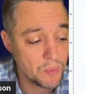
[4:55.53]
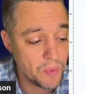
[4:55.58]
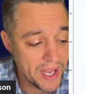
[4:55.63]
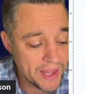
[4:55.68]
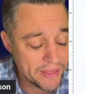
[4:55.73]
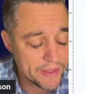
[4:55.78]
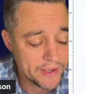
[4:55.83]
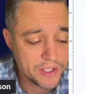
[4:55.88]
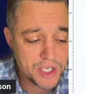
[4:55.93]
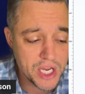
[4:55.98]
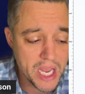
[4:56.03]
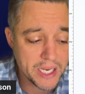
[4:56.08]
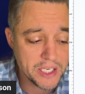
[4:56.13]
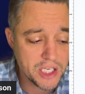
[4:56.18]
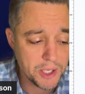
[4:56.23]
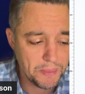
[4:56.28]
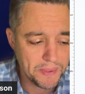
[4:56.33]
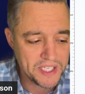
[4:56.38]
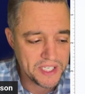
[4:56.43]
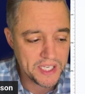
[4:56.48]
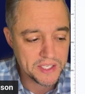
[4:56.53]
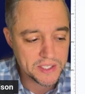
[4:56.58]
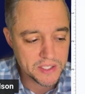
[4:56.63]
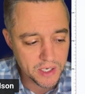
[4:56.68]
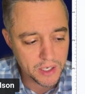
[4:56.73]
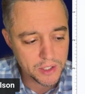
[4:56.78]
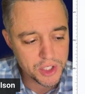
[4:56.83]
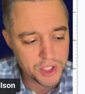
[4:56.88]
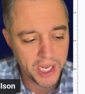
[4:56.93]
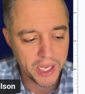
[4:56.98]
with ChatGPT
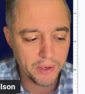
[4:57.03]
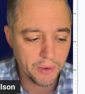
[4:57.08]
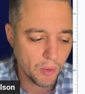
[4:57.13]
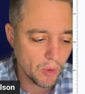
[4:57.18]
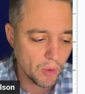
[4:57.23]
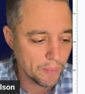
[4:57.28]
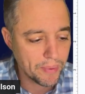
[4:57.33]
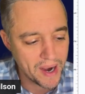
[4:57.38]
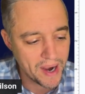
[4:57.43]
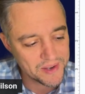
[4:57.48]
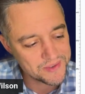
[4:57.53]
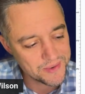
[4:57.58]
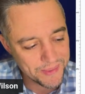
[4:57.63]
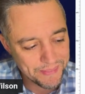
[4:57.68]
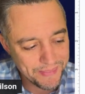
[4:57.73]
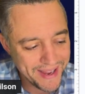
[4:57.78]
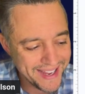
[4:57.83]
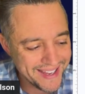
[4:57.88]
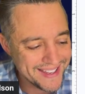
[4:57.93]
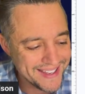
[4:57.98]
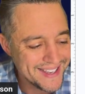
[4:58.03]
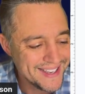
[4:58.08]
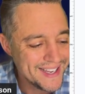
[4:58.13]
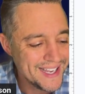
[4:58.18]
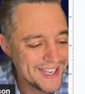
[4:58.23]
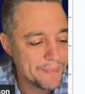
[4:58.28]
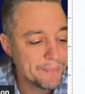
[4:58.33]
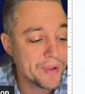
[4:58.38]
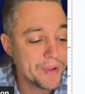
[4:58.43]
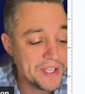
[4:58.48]
search and or browse with Bing.
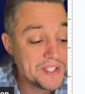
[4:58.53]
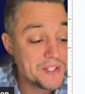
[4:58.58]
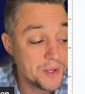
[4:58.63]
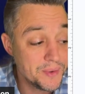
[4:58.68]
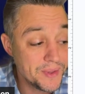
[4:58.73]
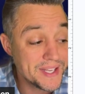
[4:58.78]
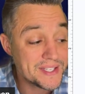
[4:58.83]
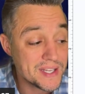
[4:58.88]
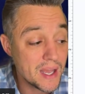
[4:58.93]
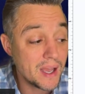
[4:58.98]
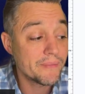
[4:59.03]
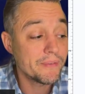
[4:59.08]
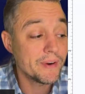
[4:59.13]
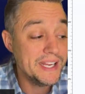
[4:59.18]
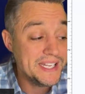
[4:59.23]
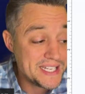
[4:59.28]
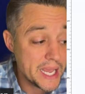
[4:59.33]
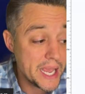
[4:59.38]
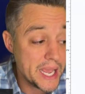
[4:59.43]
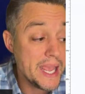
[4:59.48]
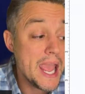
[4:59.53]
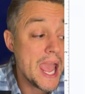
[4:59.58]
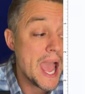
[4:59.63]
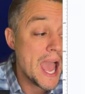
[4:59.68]
Please do this every day